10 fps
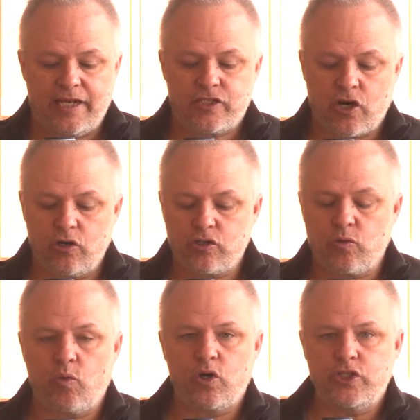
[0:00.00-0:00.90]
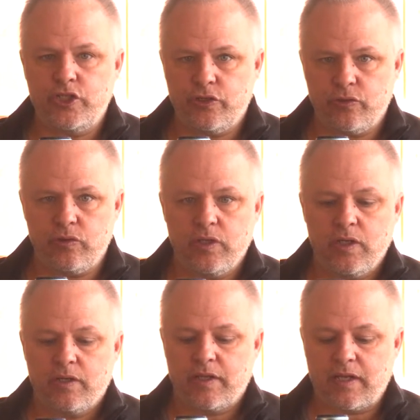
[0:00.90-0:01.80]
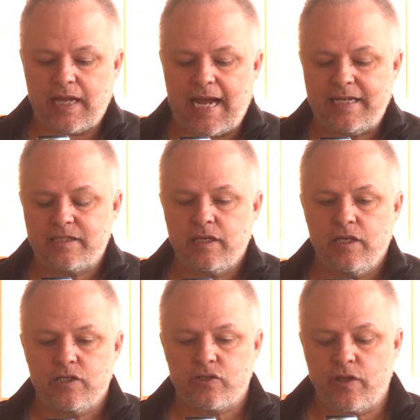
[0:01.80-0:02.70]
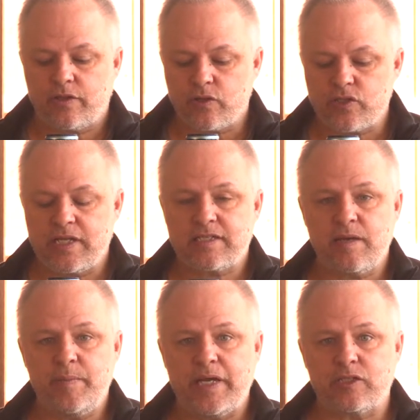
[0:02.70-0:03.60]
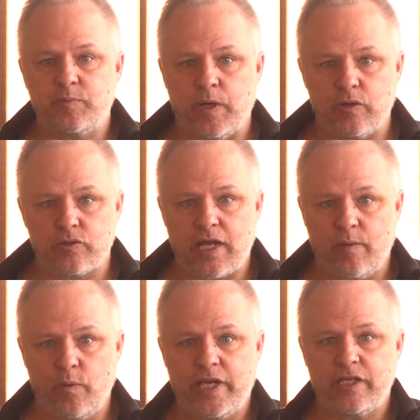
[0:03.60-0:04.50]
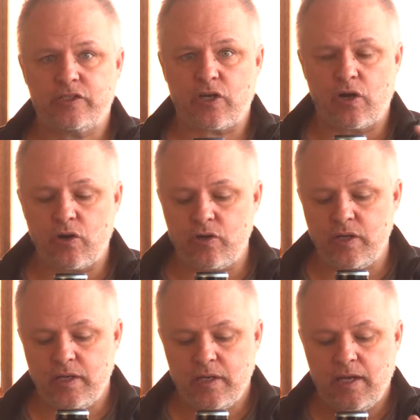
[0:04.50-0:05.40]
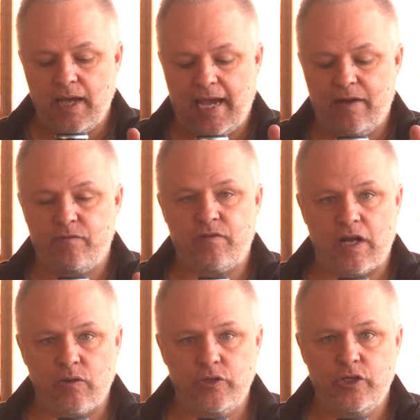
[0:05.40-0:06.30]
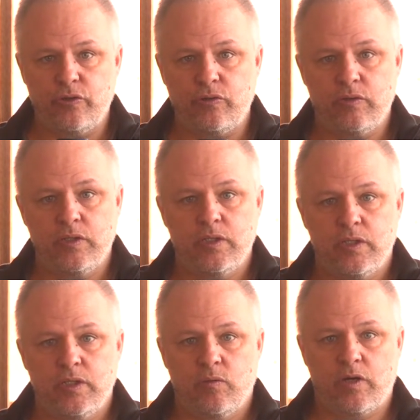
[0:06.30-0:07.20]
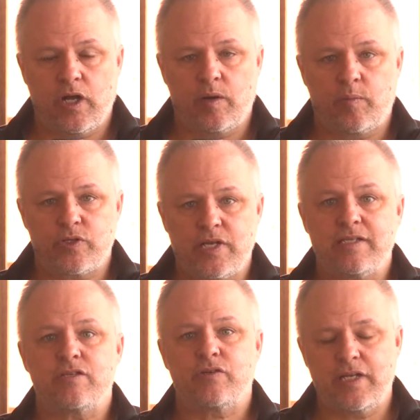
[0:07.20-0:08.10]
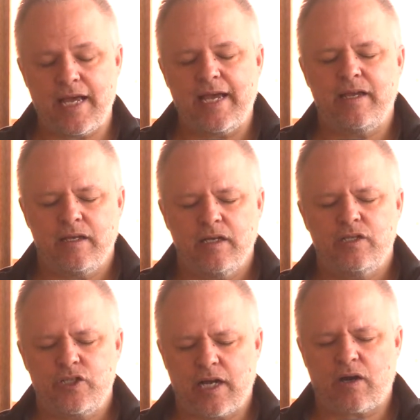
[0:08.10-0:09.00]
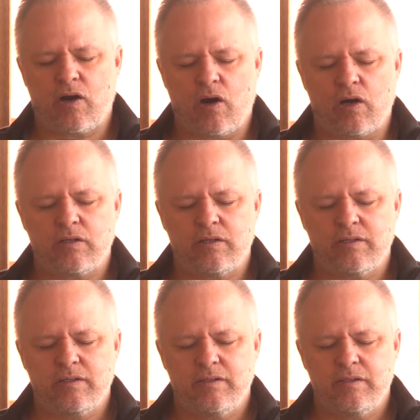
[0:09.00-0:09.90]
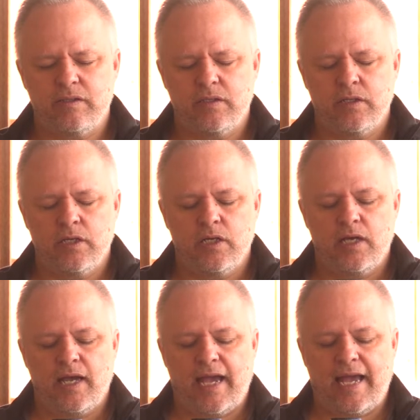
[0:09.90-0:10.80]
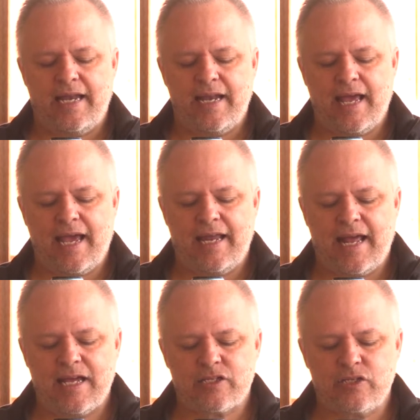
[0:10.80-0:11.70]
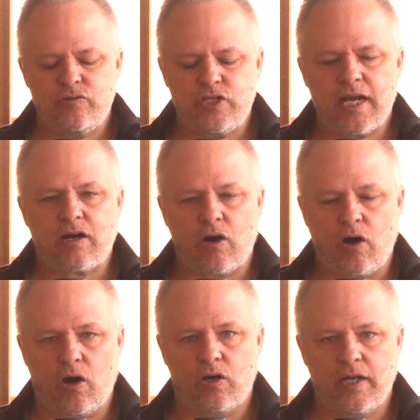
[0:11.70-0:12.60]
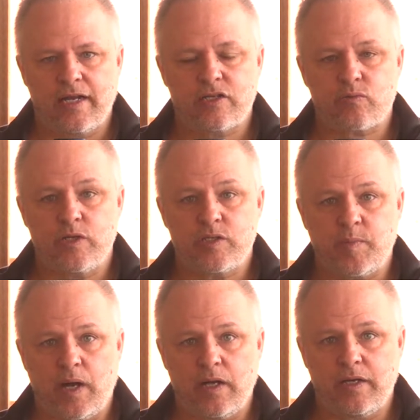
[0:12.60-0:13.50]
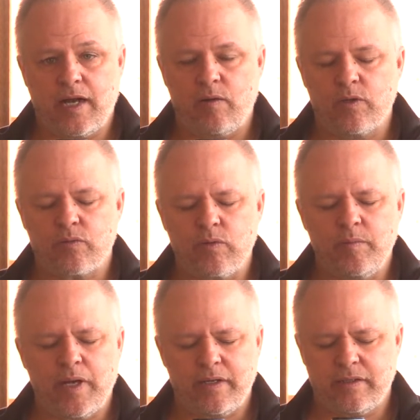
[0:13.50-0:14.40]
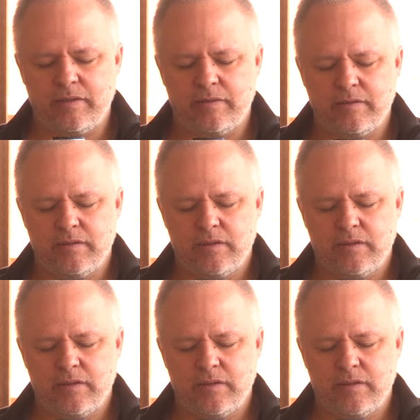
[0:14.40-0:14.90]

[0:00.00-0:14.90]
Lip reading: and turn towards you, the light, so that those things can be exposed and we can turn and follow you 100%. So today, check our heart. And as you check our heart, let us respond, not with rebellion,